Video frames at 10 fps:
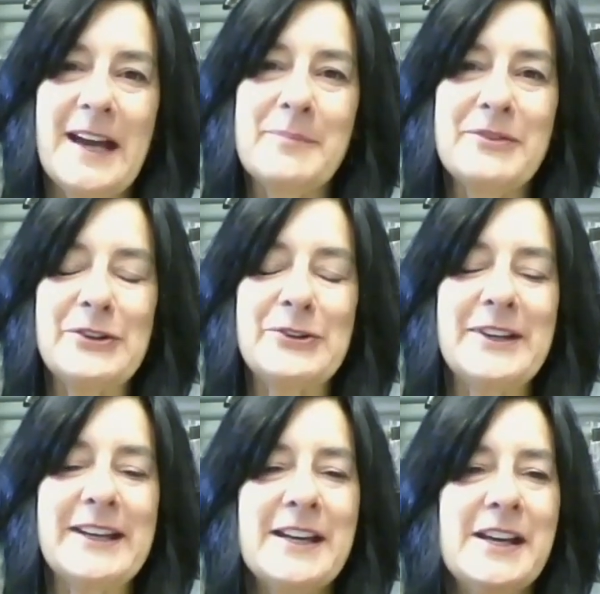
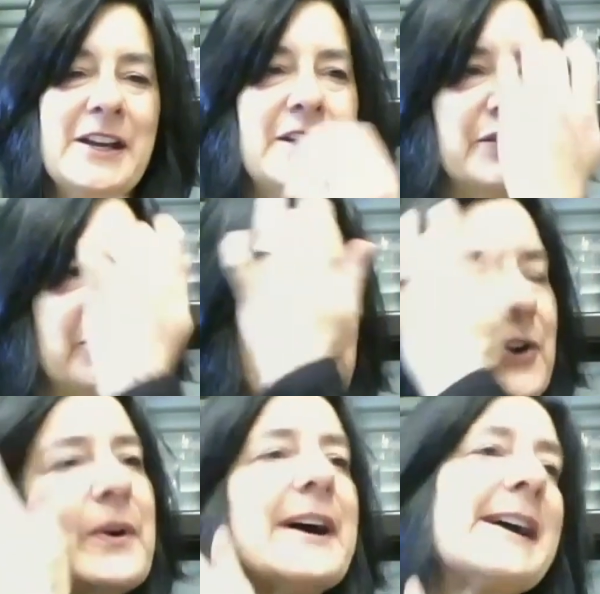Absolutely.
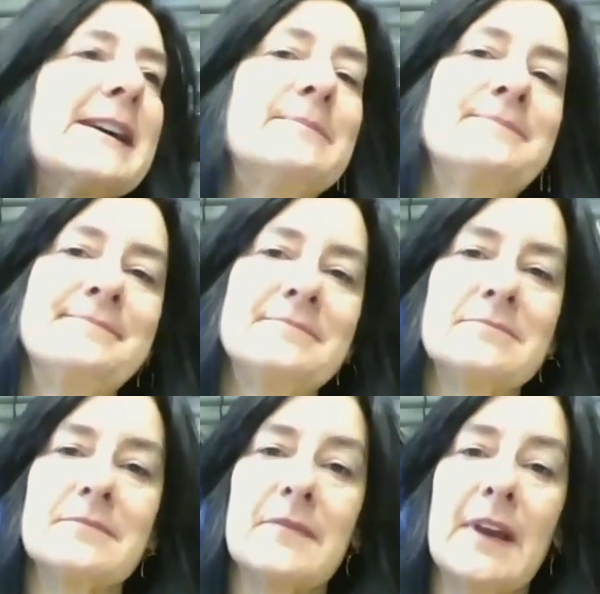So
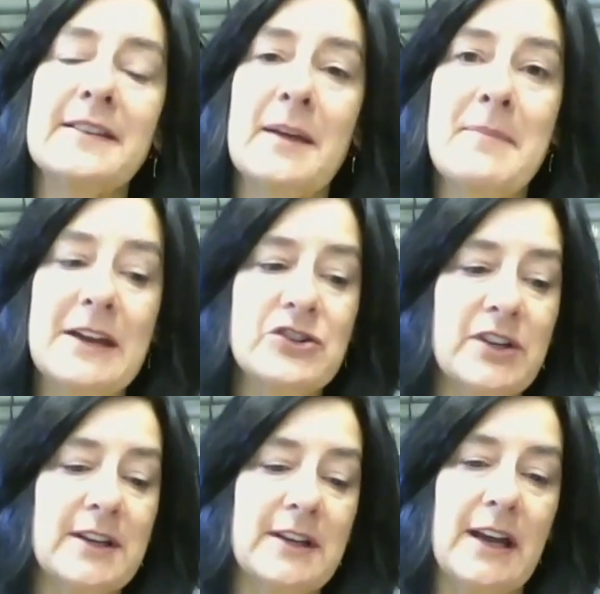as I
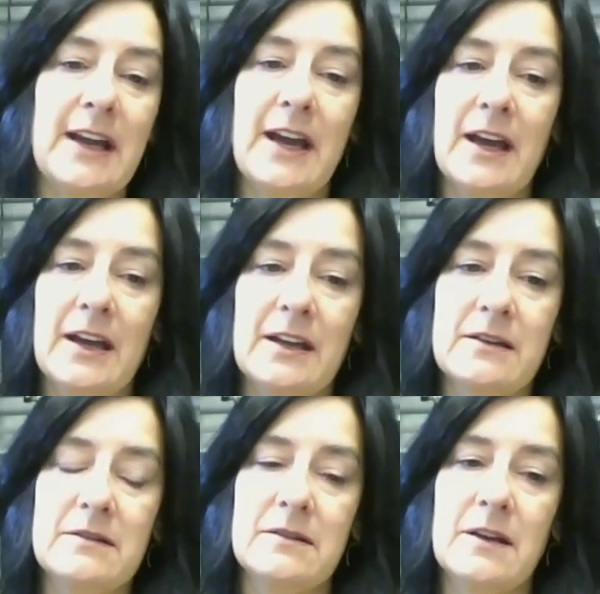mentioned, I had,